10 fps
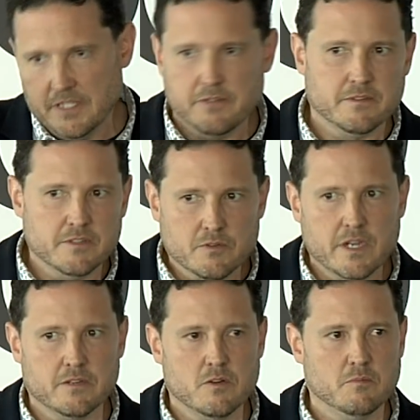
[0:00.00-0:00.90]
and you can
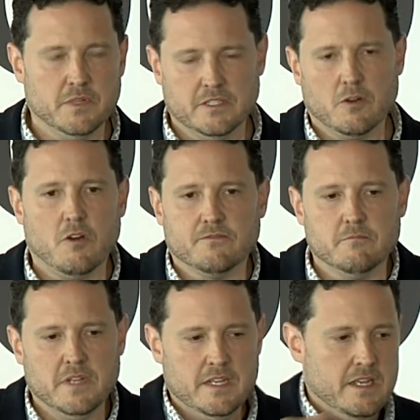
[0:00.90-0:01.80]
create your own, but they're all from